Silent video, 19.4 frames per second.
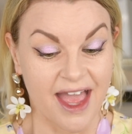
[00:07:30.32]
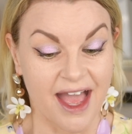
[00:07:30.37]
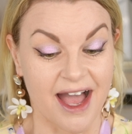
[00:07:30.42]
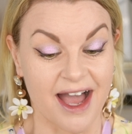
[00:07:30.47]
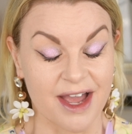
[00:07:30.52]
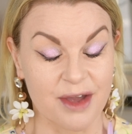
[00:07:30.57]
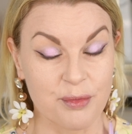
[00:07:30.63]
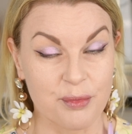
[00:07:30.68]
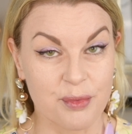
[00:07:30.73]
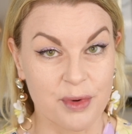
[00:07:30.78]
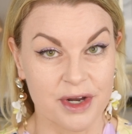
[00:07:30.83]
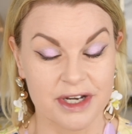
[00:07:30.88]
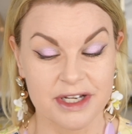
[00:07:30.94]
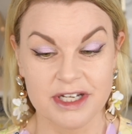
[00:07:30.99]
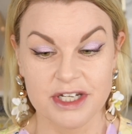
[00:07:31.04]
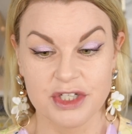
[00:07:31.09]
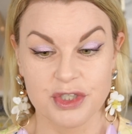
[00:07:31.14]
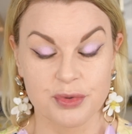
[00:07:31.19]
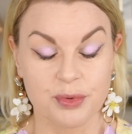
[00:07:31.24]
I wanted
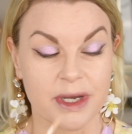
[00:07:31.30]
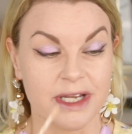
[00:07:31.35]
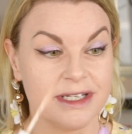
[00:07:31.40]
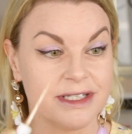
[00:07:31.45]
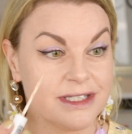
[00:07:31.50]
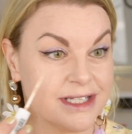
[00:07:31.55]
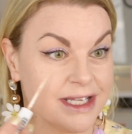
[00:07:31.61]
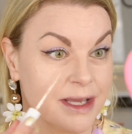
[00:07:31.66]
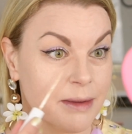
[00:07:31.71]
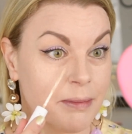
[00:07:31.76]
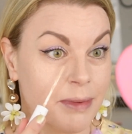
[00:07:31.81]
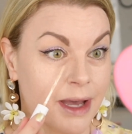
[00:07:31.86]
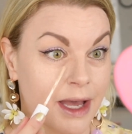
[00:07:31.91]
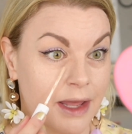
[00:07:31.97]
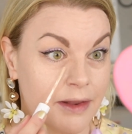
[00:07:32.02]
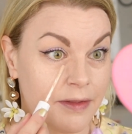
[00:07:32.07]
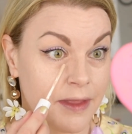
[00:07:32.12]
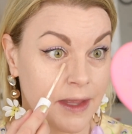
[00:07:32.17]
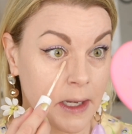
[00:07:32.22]
a 20,
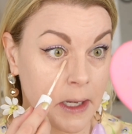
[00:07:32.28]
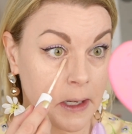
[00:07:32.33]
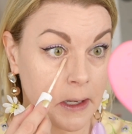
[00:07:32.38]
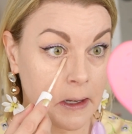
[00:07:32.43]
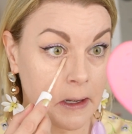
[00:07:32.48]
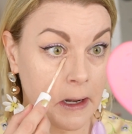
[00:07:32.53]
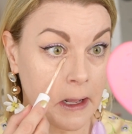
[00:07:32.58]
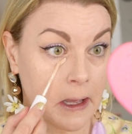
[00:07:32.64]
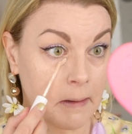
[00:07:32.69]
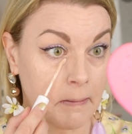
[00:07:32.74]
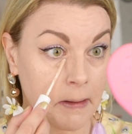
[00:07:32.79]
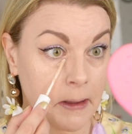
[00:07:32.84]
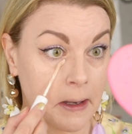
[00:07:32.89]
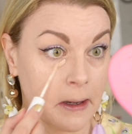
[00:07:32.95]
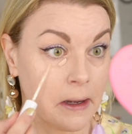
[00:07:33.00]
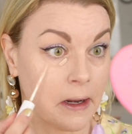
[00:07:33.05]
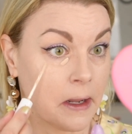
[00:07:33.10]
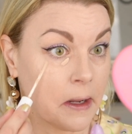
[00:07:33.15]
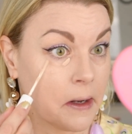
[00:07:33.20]
but they didn't have
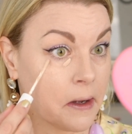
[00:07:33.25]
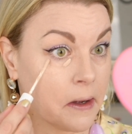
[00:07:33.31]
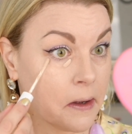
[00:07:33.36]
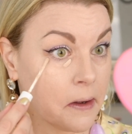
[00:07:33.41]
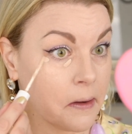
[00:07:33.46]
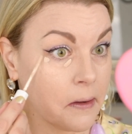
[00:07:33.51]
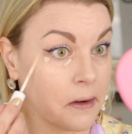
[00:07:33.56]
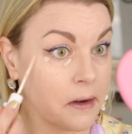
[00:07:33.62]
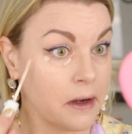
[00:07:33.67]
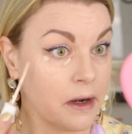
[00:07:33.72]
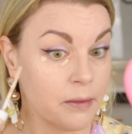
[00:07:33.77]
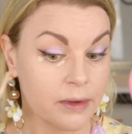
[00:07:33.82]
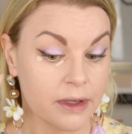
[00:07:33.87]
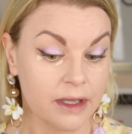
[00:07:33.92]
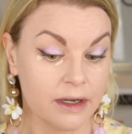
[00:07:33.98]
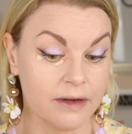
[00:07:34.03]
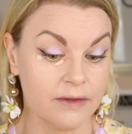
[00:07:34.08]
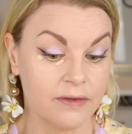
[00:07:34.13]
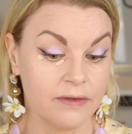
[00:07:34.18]
it, and now we're
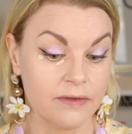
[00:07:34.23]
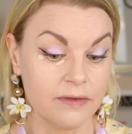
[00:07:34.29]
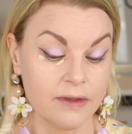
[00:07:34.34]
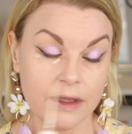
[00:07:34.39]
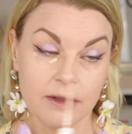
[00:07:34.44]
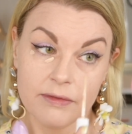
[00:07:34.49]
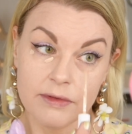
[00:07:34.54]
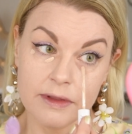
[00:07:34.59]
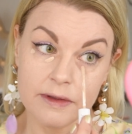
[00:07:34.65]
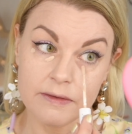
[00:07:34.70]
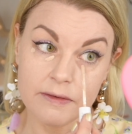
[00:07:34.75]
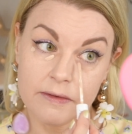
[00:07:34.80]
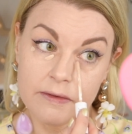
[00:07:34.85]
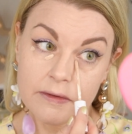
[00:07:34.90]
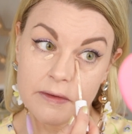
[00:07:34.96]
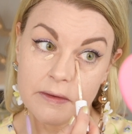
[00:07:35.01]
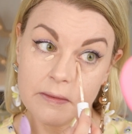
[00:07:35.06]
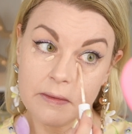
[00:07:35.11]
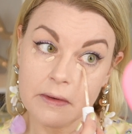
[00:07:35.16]
gonna see if this is
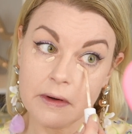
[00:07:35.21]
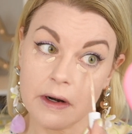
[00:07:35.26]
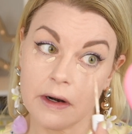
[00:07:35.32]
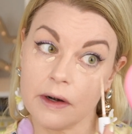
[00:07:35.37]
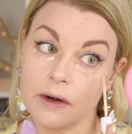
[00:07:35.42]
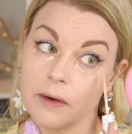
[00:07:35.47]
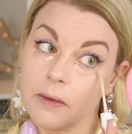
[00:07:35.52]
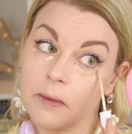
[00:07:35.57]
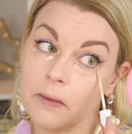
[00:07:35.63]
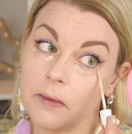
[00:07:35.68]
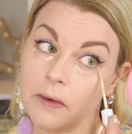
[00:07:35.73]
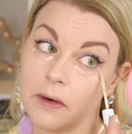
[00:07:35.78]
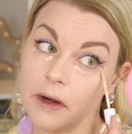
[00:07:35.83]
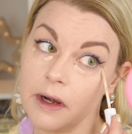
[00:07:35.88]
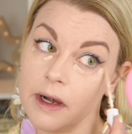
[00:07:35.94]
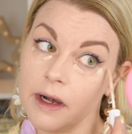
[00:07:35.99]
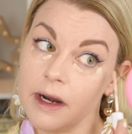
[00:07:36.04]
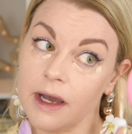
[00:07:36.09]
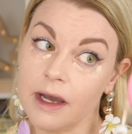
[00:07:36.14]
too dark or
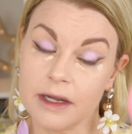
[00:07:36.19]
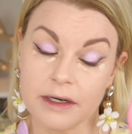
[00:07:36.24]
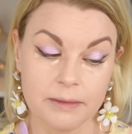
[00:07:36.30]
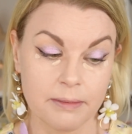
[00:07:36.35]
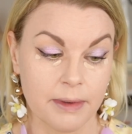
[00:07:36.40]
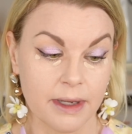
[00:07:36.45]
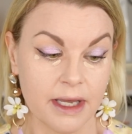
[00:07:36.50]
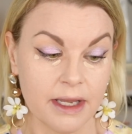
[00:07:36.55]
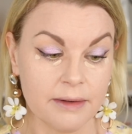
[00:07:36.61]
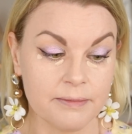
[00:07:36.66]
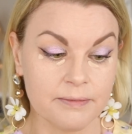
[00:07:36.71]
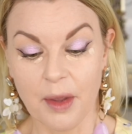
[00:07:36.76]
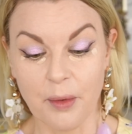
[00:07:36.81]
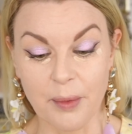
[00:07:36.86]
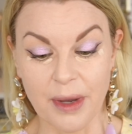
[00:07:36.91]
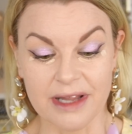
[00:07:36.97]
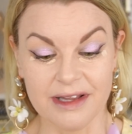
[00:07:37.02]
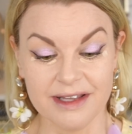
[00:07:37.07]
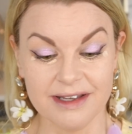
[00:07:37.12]
not, but
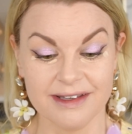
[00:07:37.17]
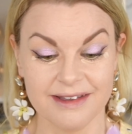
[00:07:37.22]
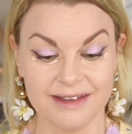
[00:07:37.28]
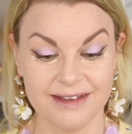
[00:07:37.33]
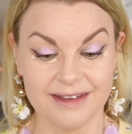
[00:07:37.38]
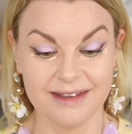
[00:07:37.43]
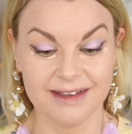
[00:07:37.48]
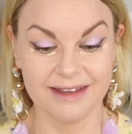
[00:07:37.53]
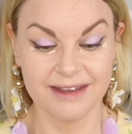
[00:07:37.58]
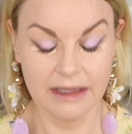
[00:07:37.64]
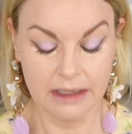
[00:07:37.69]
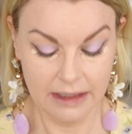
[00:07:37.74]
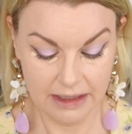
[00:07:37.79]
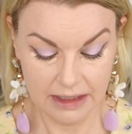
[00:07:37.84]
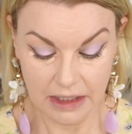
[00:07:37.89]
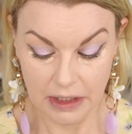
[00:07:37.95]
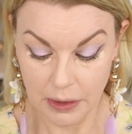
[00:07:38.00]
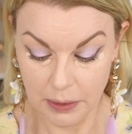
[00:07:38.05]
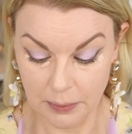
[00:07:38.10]
well,
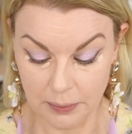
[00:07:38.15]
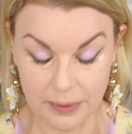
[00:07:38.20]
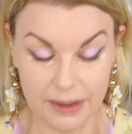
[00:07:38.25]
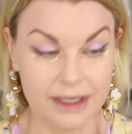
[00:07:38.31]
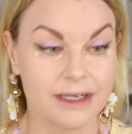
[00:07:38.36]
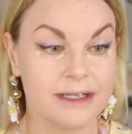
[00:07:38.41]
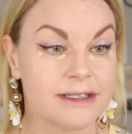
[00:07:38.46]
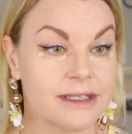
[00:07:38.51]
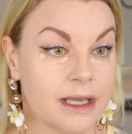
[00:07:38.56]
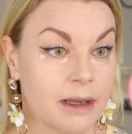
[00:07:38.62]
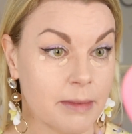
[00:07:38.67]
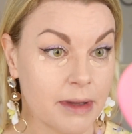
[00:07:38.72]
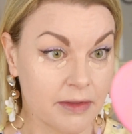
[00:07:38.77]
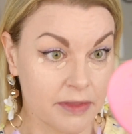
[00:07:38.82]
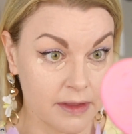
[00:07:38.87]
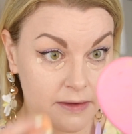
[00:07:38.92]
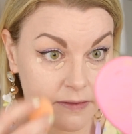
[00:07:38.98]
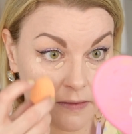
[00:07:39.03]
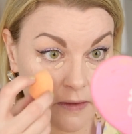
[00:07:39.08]
we're gonna see
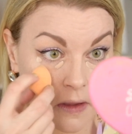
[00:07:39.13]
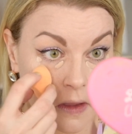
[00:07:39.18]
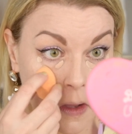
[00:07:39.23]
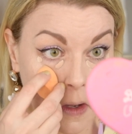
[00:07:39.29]
about this.